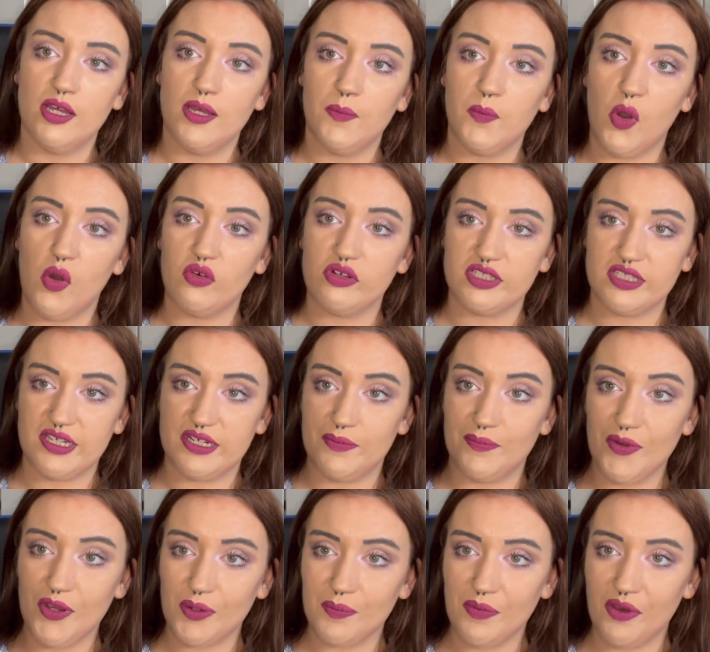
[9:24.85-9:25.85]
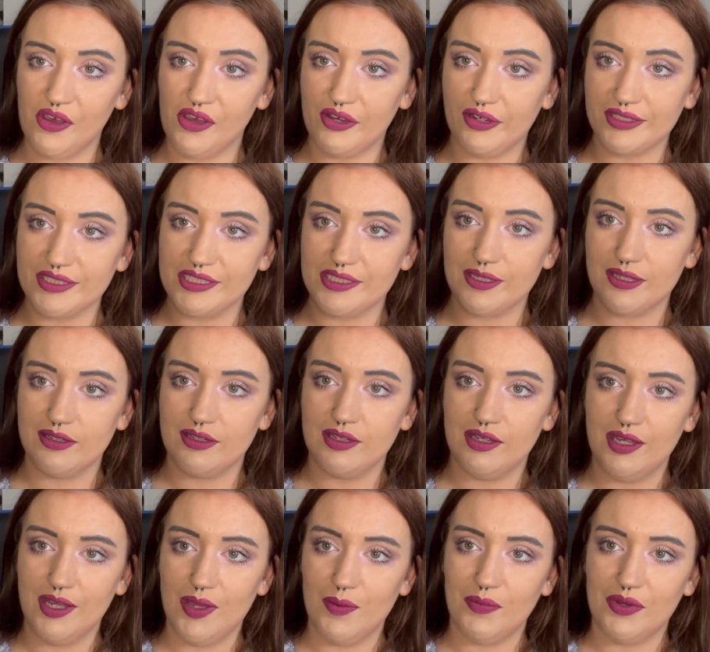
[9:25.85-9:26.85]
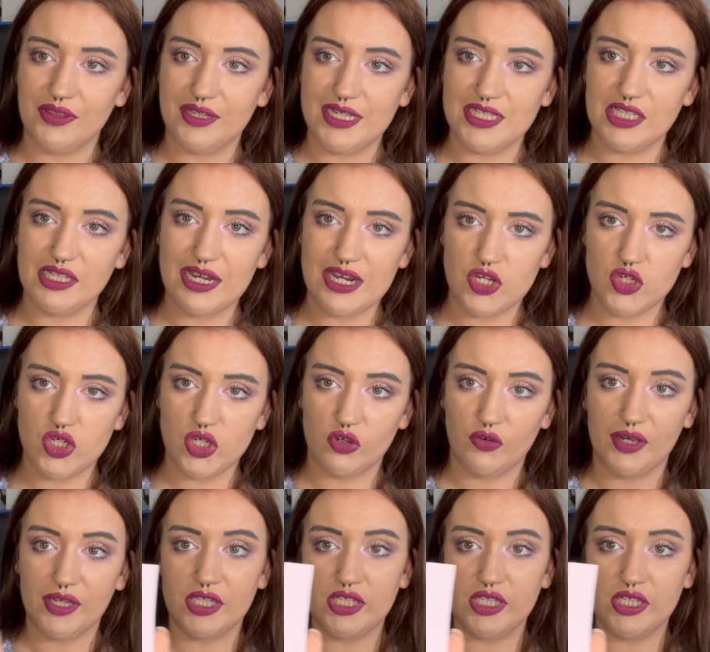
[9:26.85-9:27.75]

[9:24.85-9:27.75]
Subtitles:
post-it bookmarks, but these are actually quite